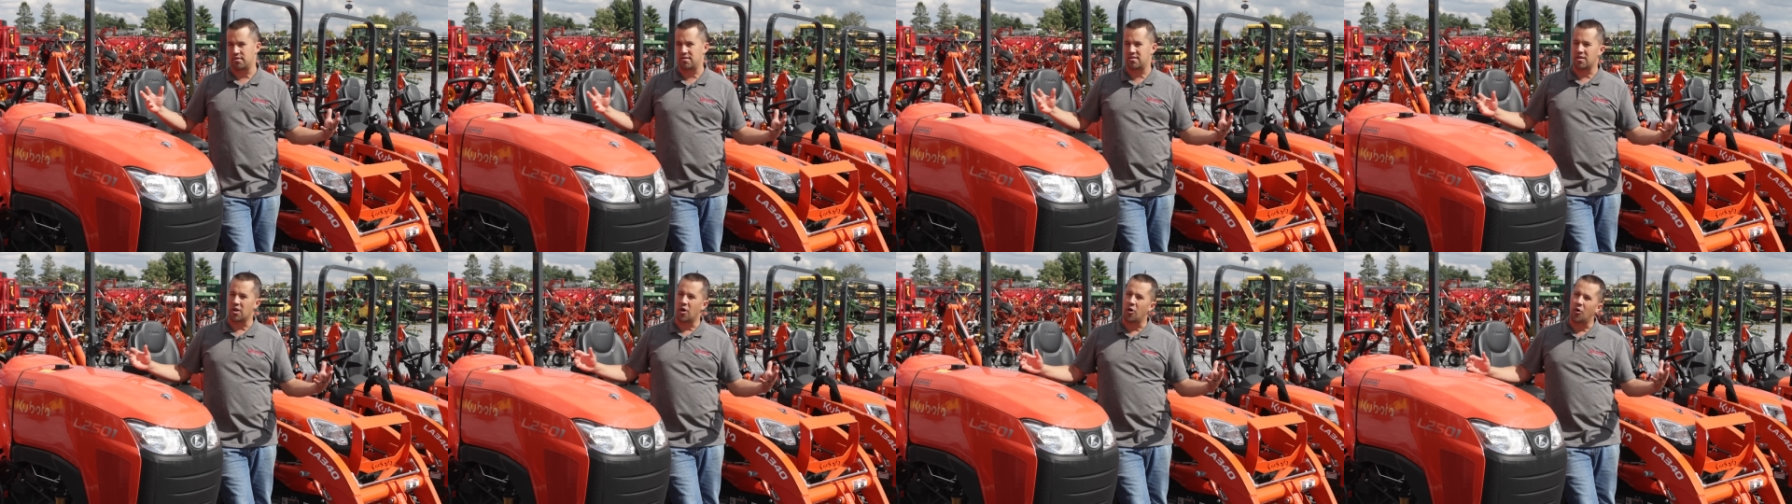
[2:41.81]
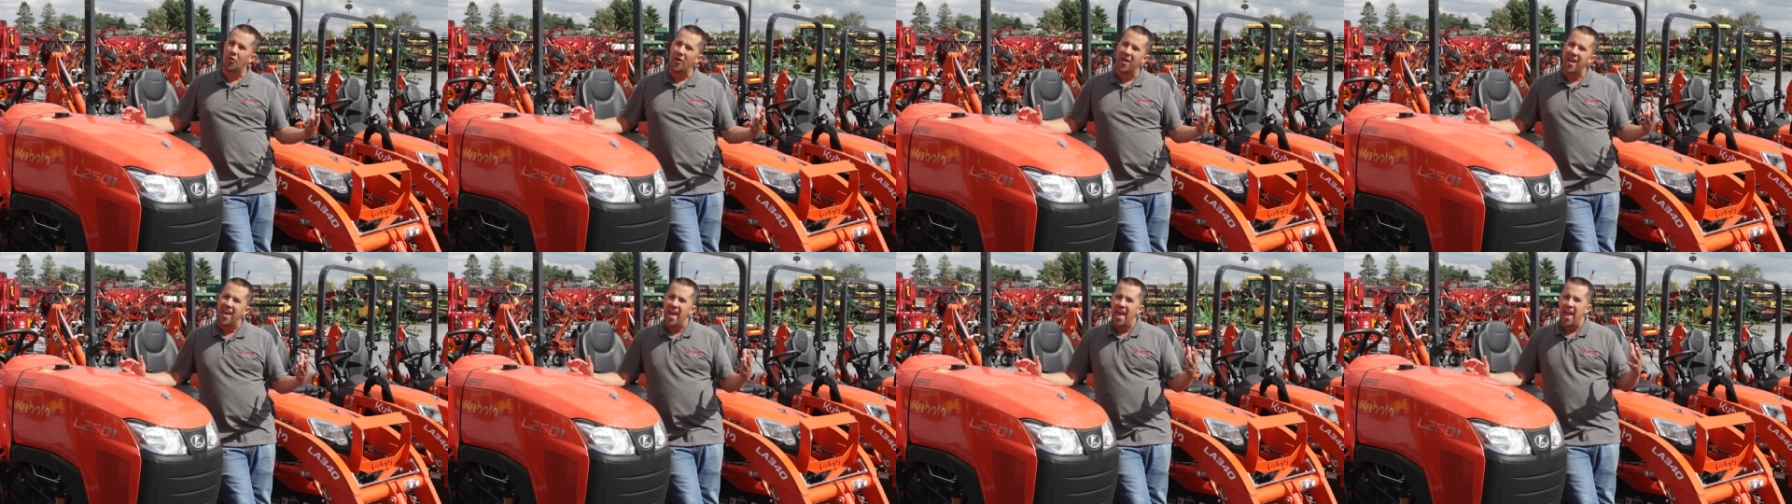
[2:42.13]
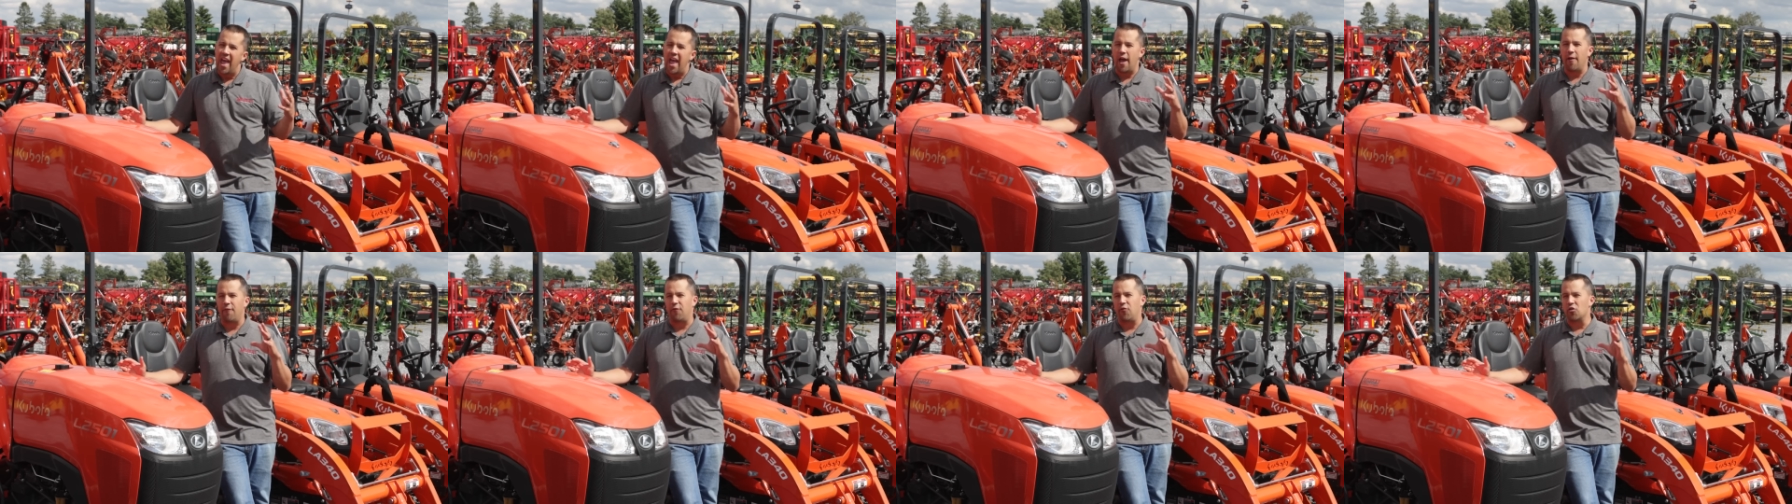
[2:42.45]
So
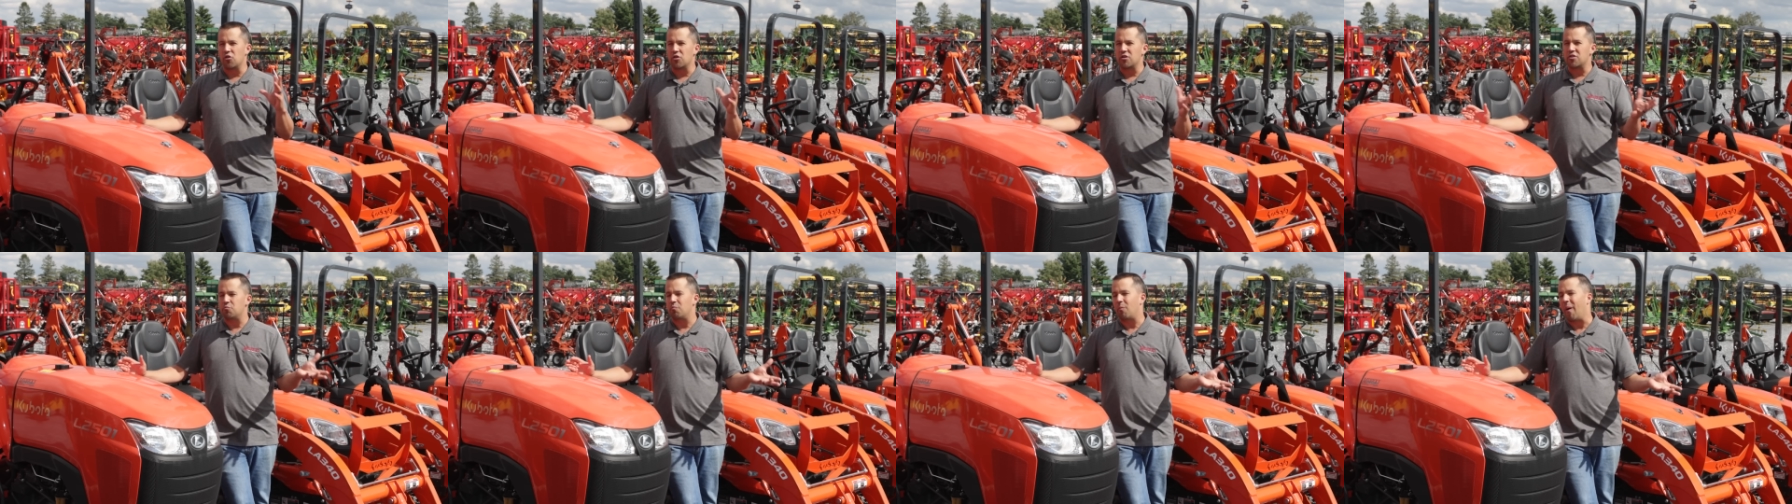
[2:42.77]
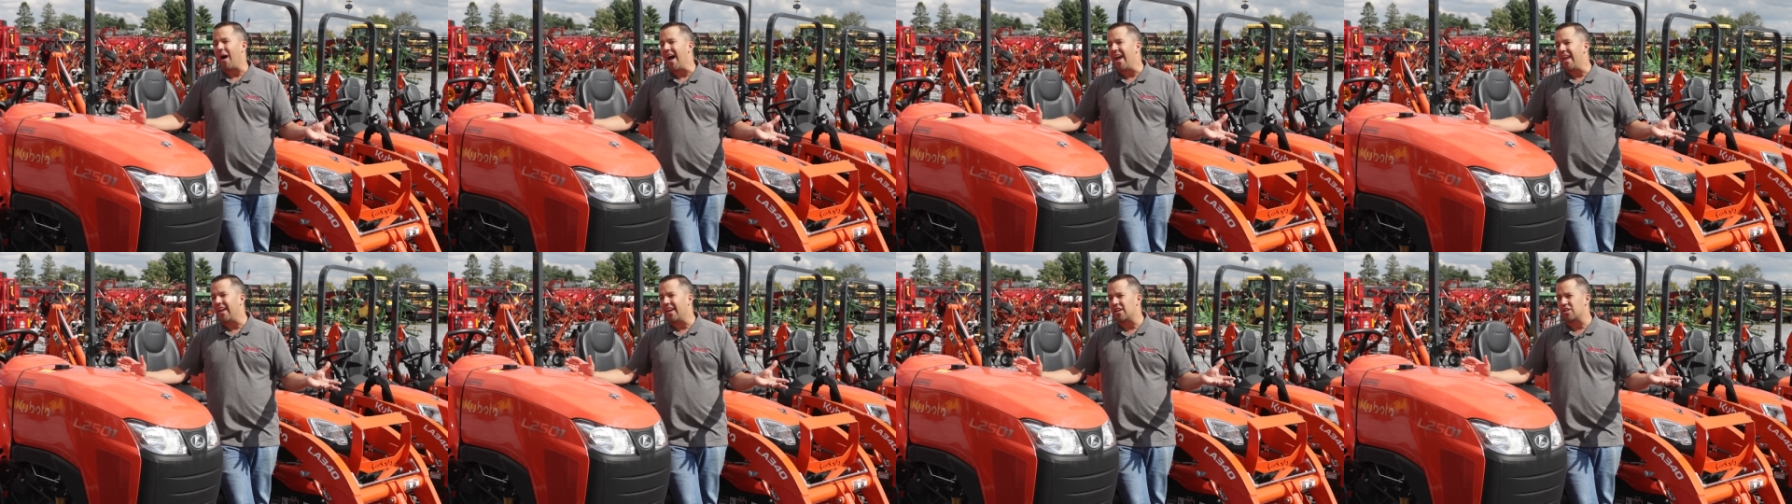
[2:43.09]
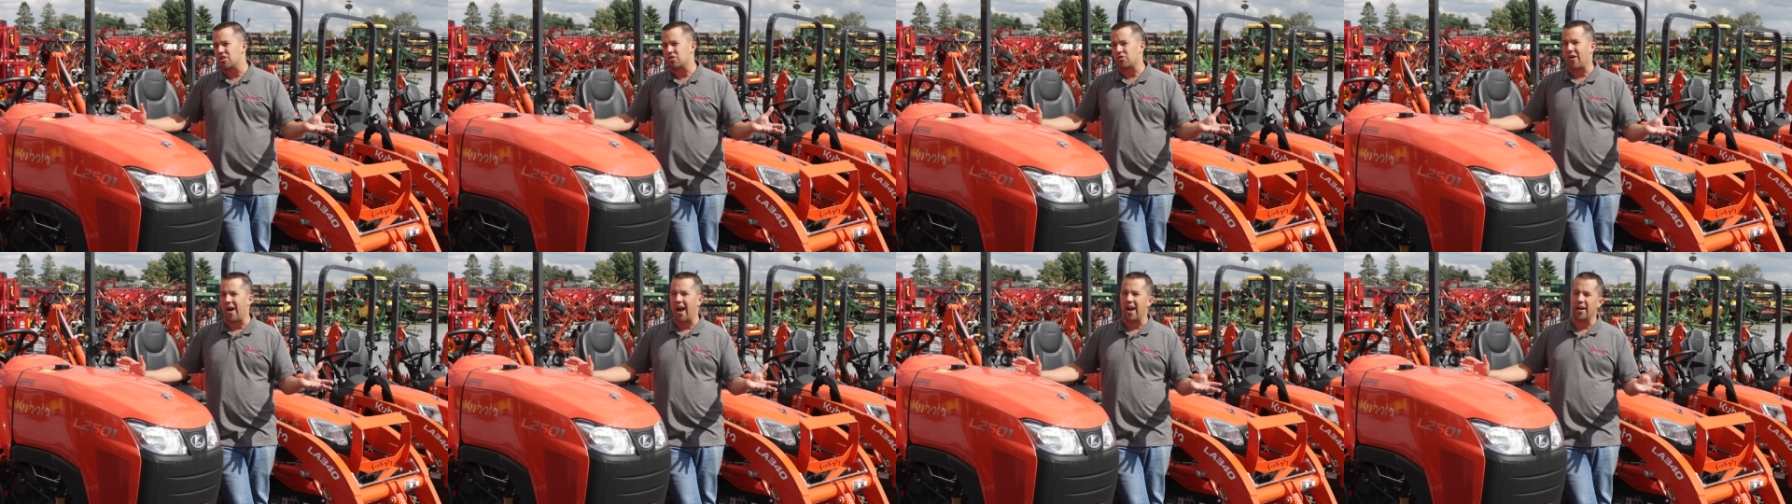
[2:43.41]
if you're buying
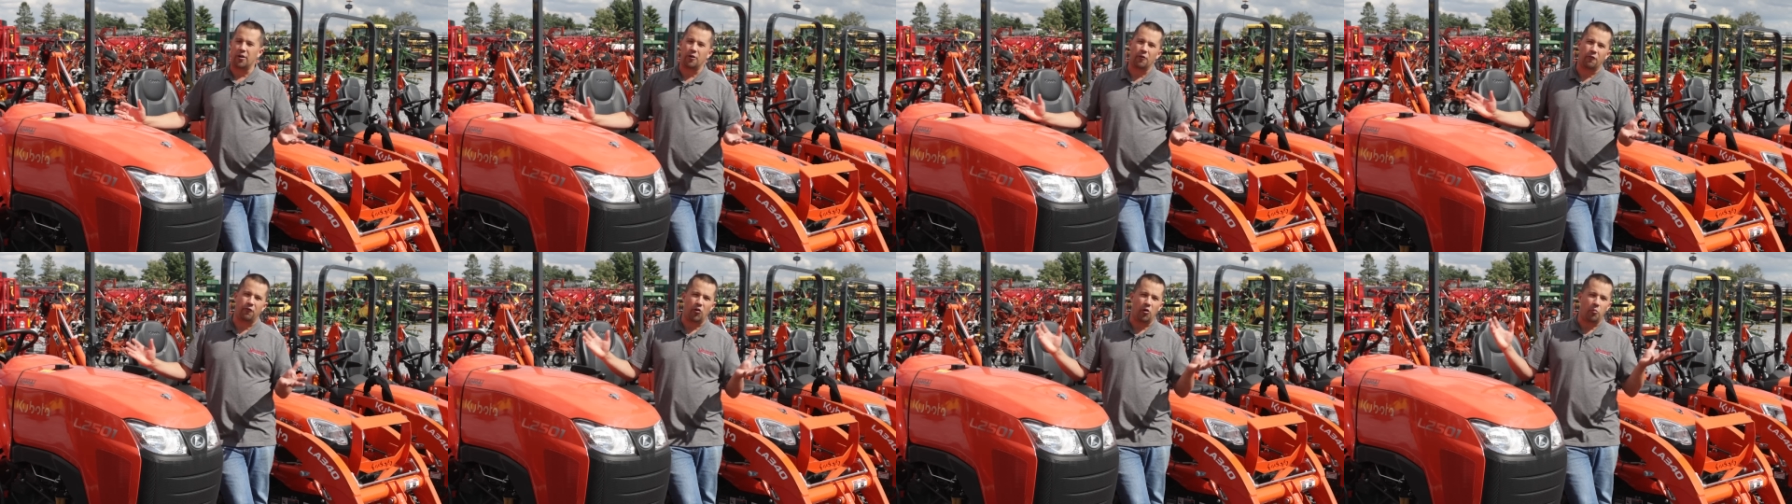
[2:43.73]
a tractor